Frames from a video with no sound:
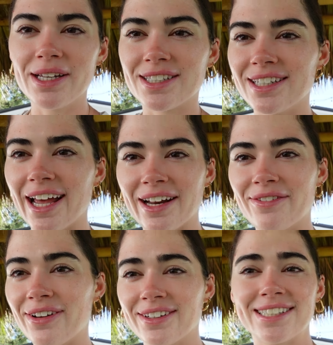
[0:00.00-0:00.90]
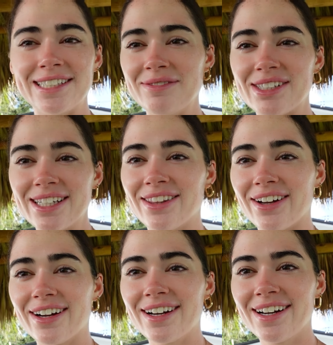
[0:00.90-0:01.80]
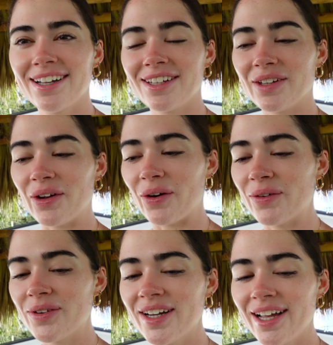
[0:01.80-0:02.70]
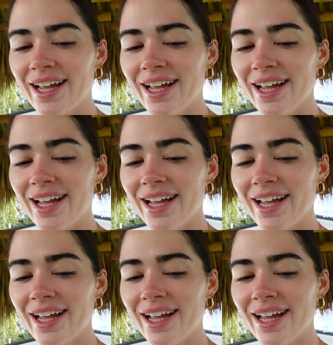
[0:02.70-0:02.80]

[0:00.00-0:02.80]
isn't NFL teams either, you know?